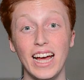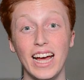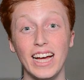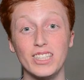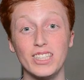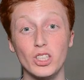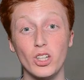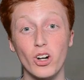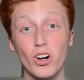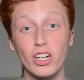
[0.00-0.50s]

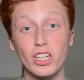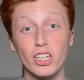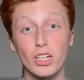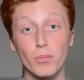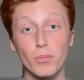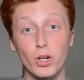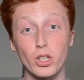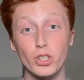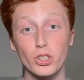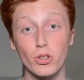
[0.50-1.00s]
Its current
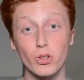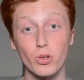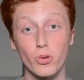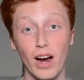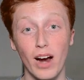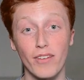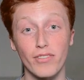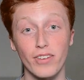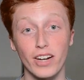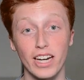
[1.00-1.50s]
commercial
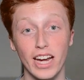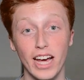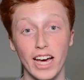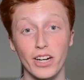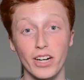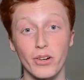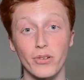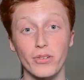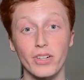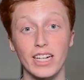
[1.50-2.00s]
graphite
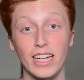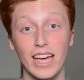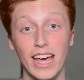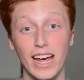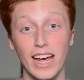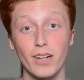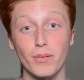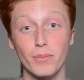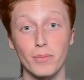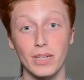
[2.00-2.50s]
anode
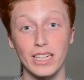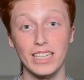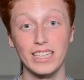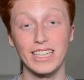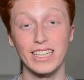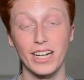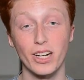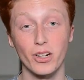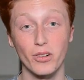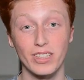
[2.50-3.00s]
can't meet
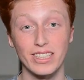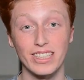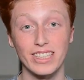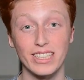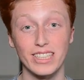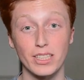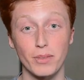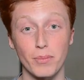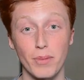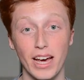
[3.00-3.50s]
the
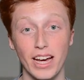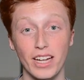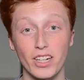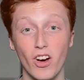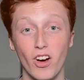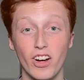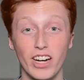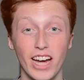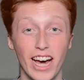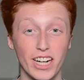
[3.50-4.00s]
increasing demand
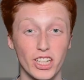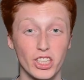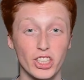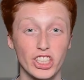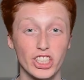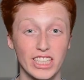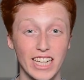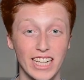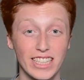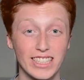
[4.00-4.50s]
on
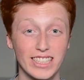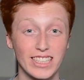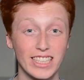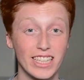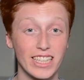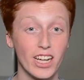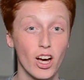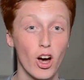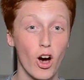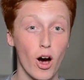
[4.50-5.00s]
energy
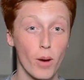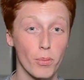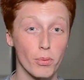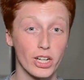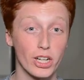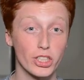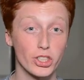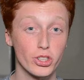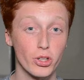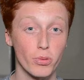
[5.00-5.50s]
density,
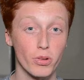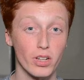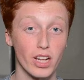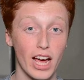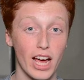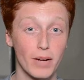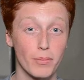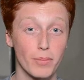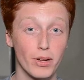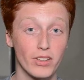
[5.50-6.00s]
operational
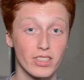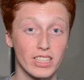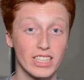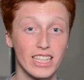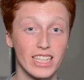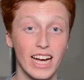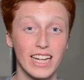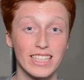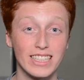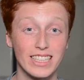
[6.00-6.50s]

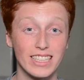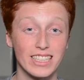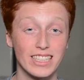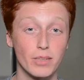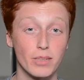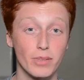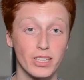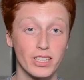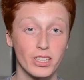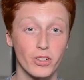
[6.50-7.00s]
reliability, and
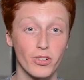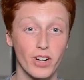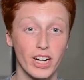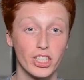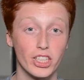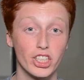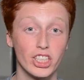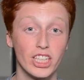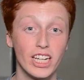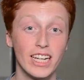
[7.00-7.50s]
system
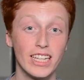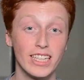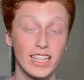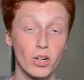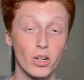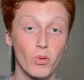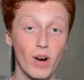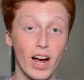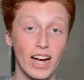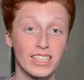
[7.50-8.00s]
integration
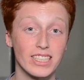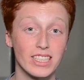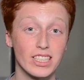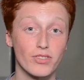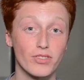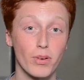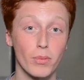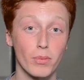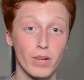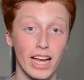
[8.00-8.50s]
that arises
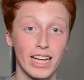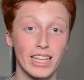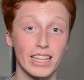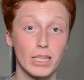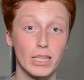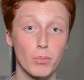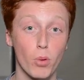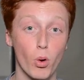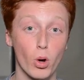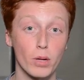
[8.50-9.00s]
from
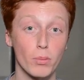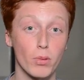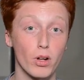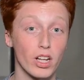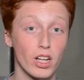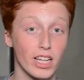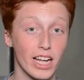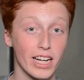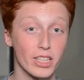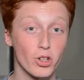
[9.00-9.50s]
lengthy
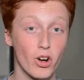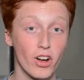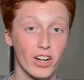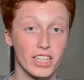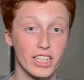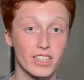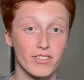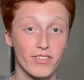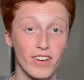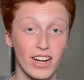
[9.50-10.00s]
portable
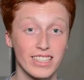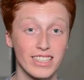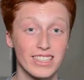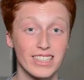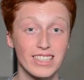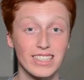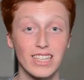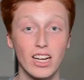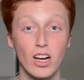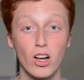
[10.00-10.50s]
electronic
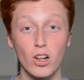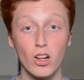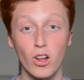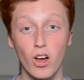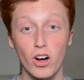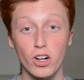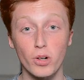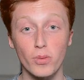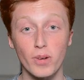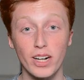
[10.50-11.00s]
devices,
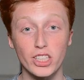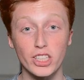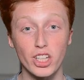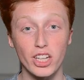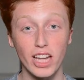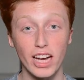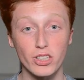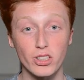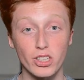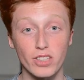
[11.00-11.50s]
longer range
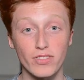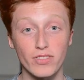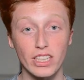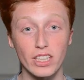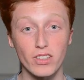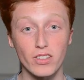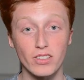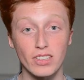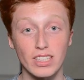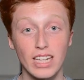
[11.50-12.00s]
electric
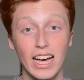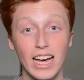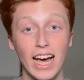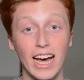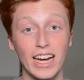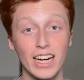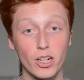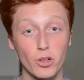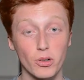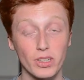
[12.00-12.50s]
vehicles,
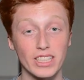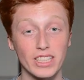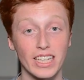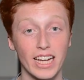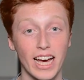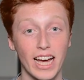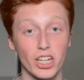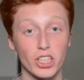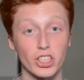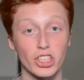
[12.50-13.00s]
and
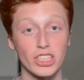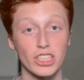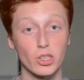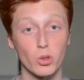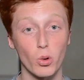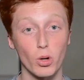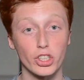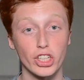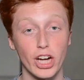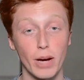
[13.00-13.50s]
increasing energy
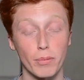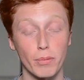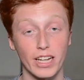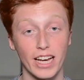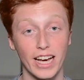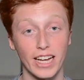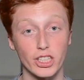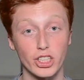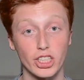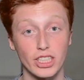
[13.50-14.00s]
storage
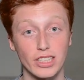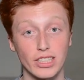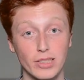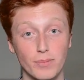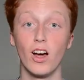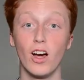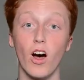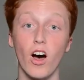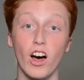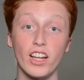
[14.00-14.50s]
applications.
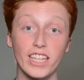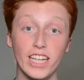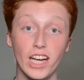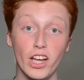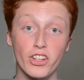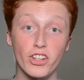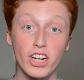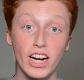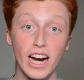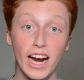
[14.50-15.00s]
On the
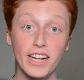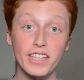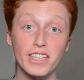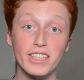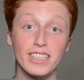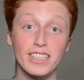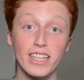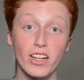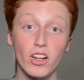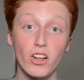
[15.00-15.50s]
other hand,
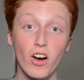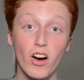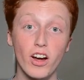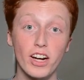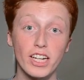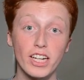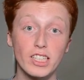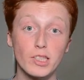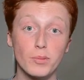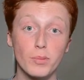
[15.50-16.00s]

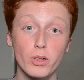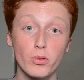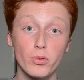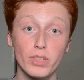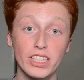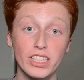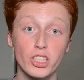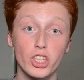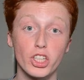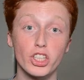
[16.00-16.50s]
silicon has been
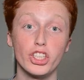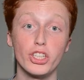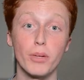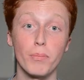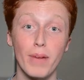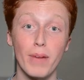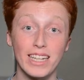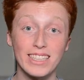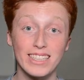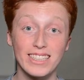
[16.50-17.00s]
researched
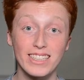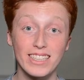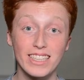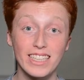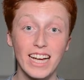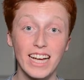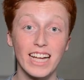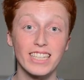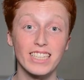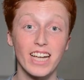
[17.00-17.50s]

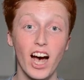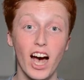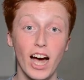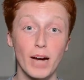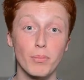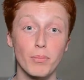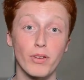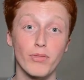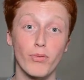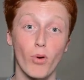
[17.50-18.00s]
immensely as a
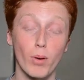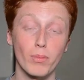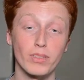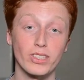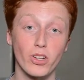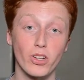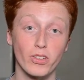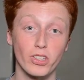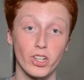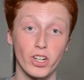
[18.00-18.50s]
high
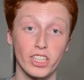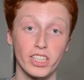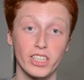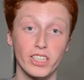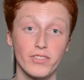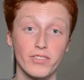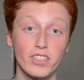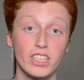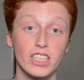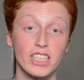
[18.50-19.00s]
performance
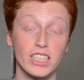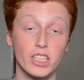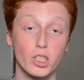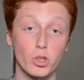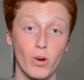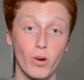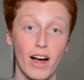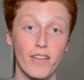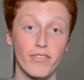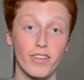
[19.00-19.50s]
alternative to these
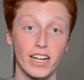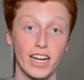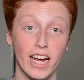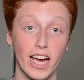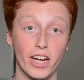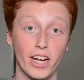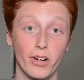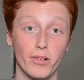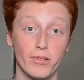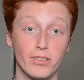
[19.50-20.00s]
graphite
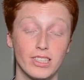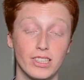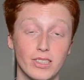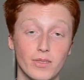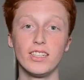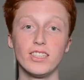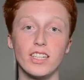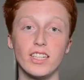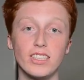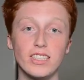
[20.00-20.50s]
anodes.
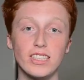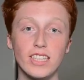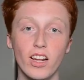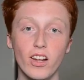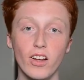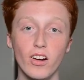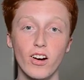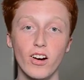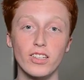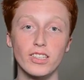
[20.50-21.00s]
Does
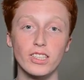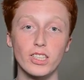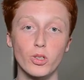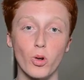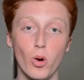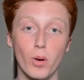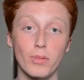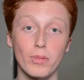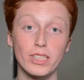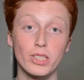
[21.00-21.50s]
silicon's
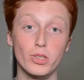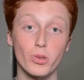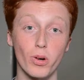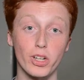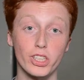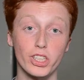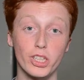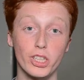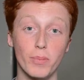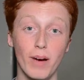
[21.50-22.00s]
enormous
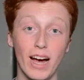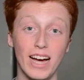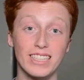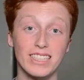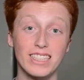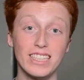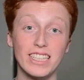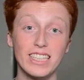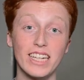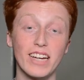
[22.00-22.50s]
storage
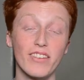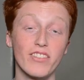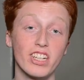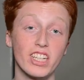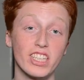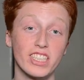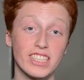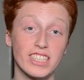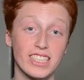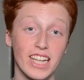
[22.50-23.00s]
capacity give it
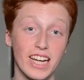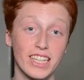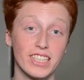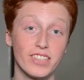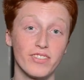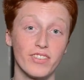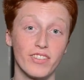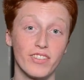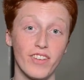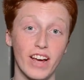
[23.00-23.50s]
a
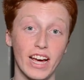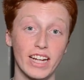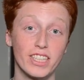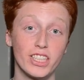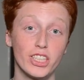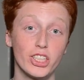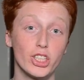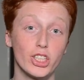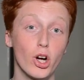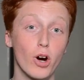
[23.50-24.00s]
decisive
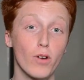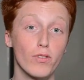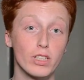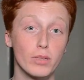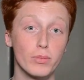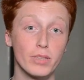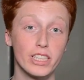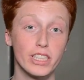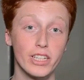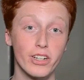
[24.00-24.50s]
advantage over
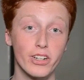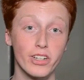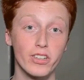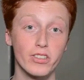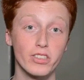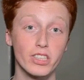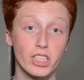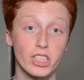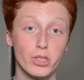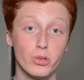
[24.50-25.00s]
the
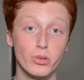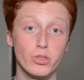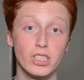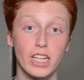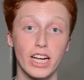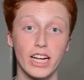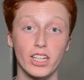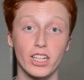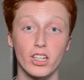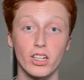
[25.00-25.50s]
materials
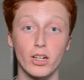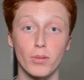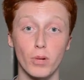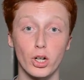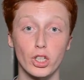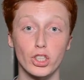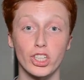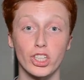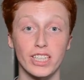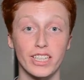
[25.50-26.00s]
used in
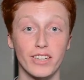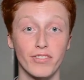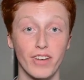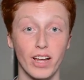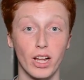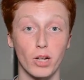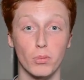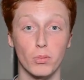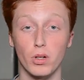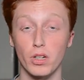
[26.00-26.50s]
commercially
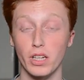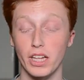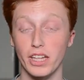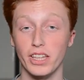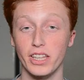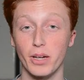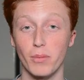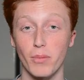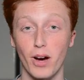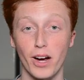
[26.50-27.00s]
available
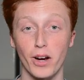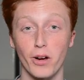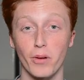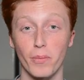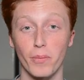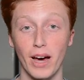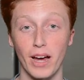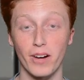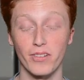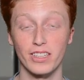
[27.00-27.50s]
lithium ion
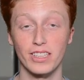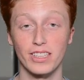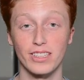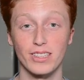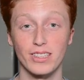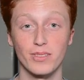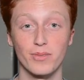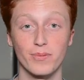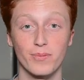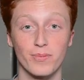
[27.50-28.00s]

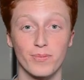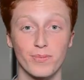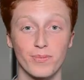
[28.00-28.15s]
batteries?